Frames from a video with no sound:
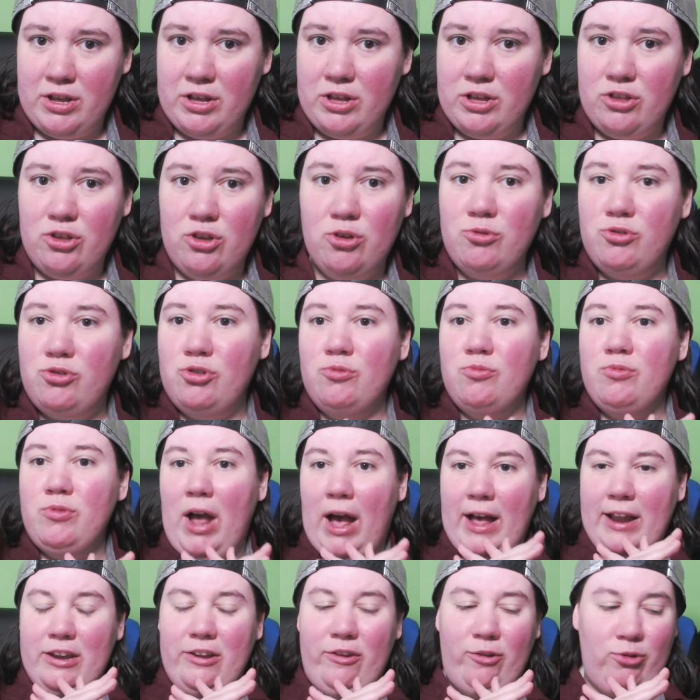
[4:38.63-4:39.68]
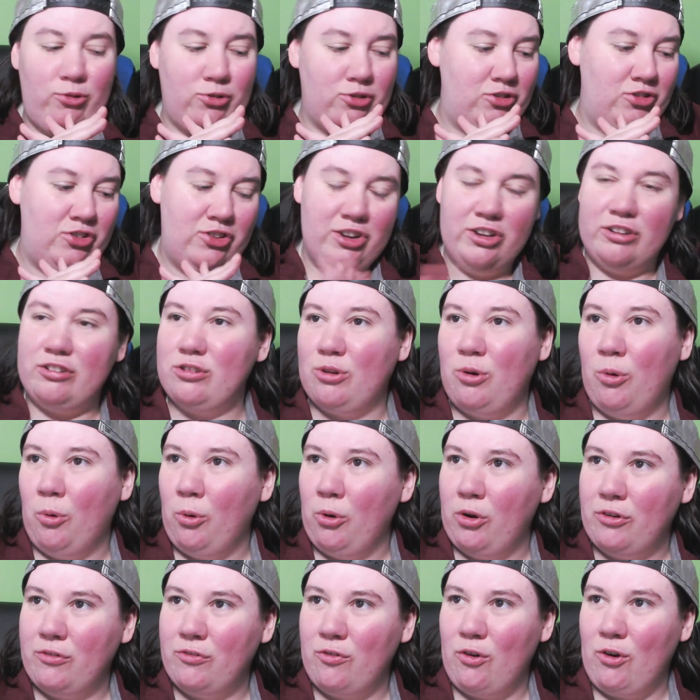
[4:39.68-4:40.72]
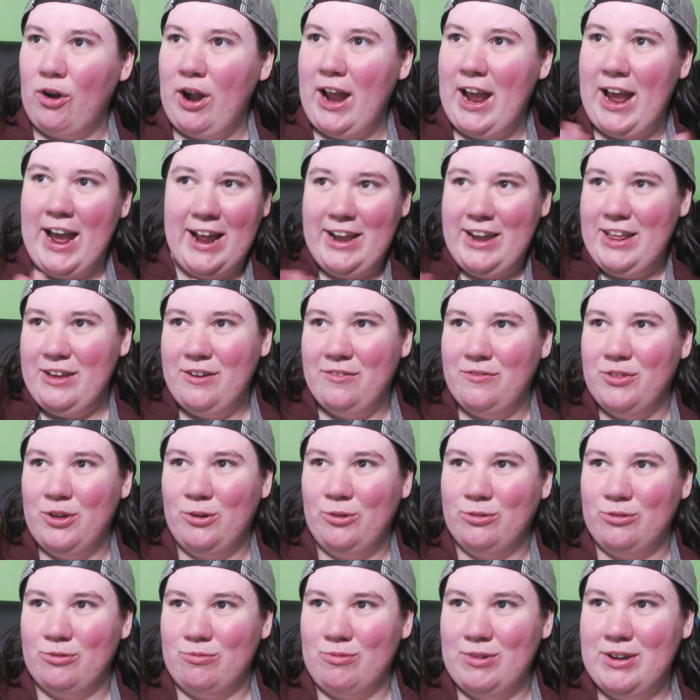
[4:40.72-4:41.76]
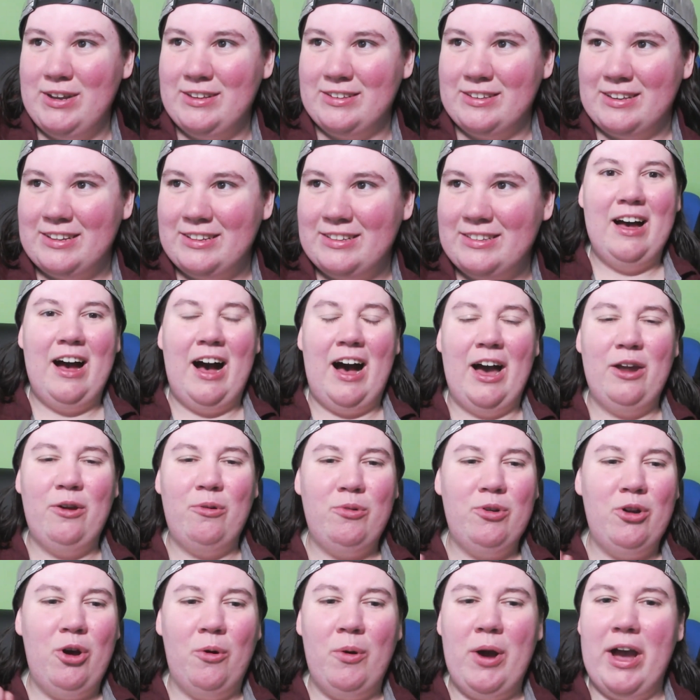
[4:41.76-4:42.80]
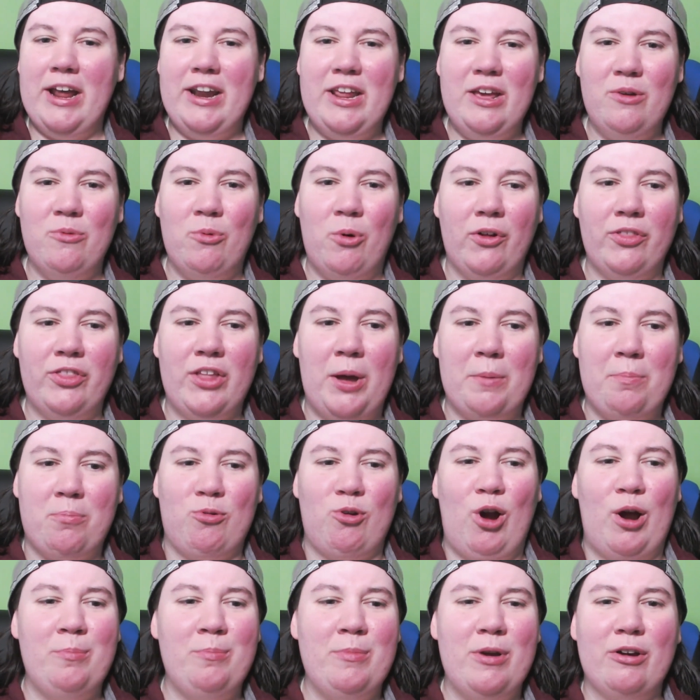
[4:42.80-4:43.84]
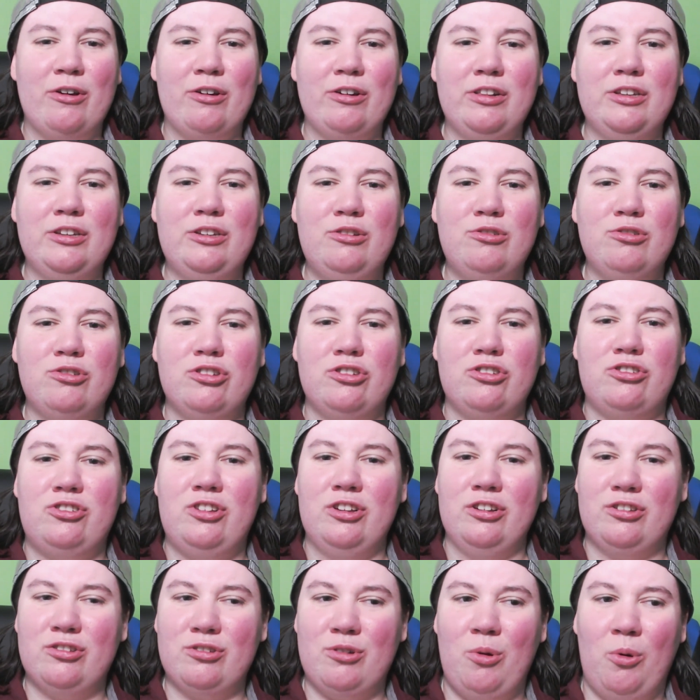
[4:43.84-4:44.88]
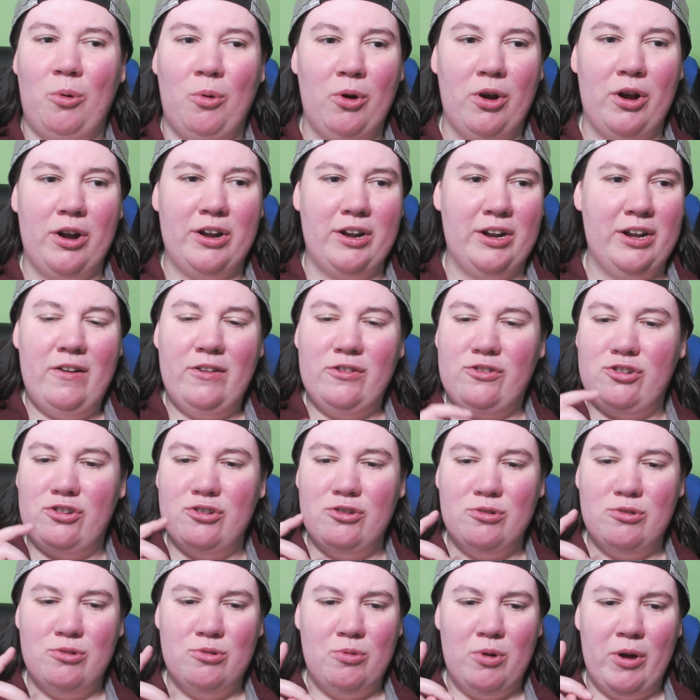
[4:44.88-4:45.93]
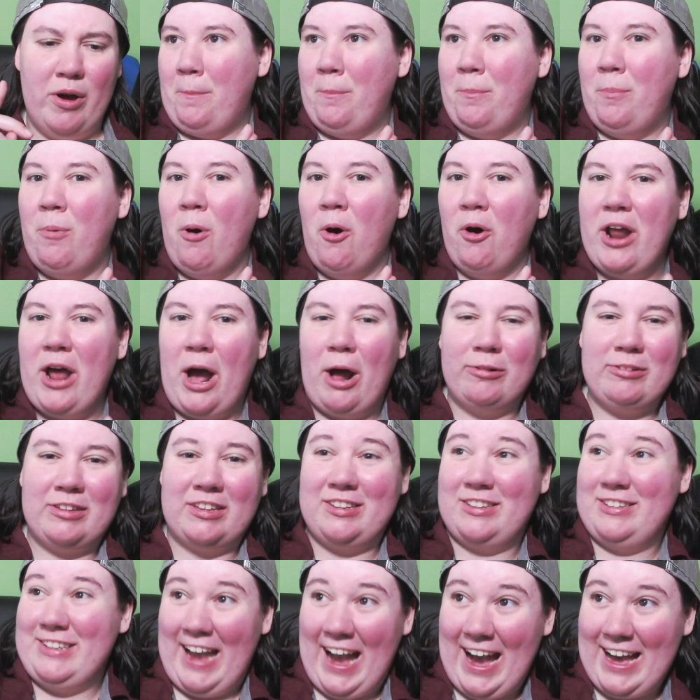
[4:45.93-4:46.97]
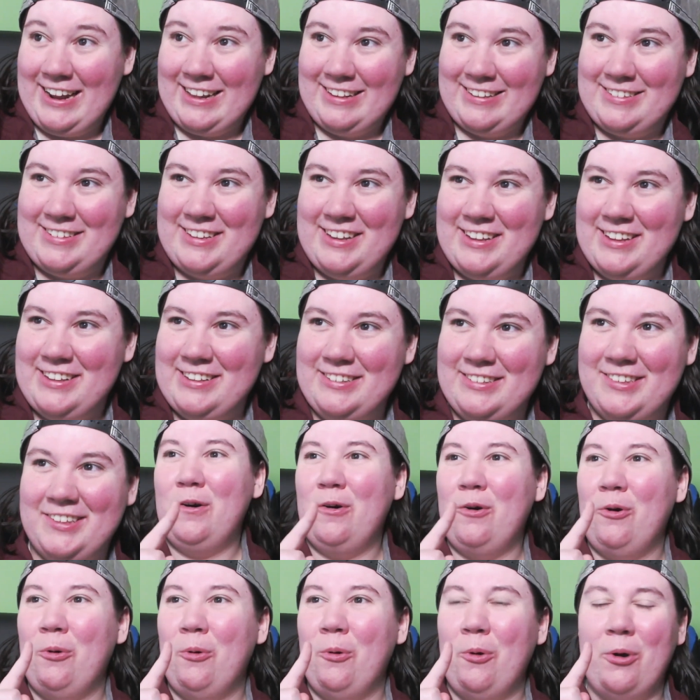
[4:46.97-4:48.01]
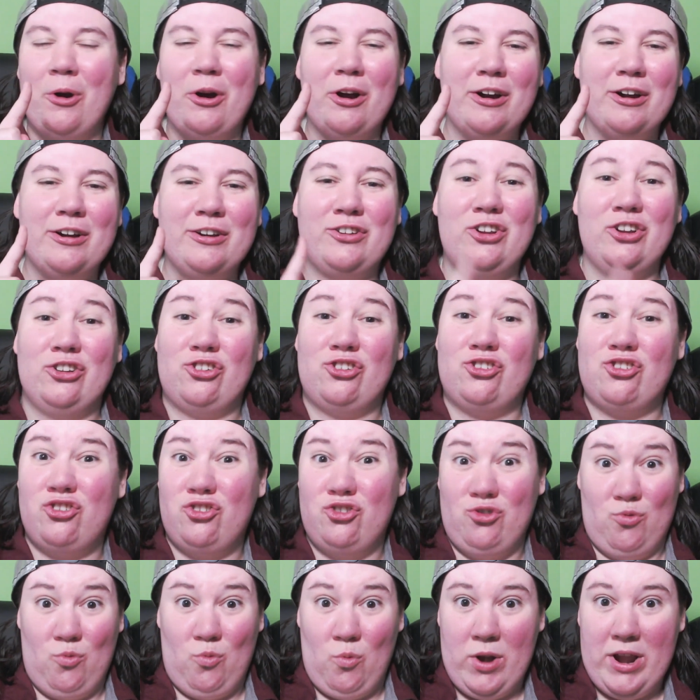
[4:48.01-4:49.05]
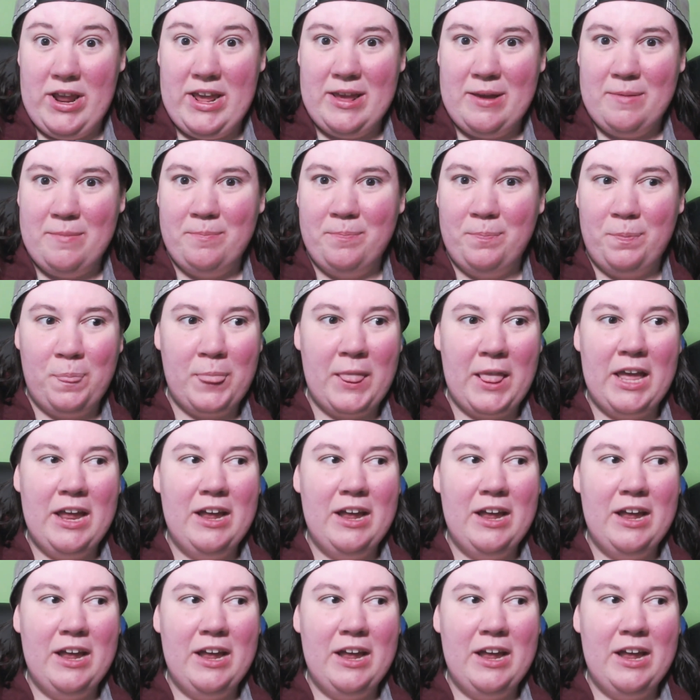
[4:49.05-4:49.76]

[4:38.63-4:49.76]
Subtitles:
You do not use Discord for any of those reasons. I don't know anyone that primarily uses Discord to put out statuses or to stream.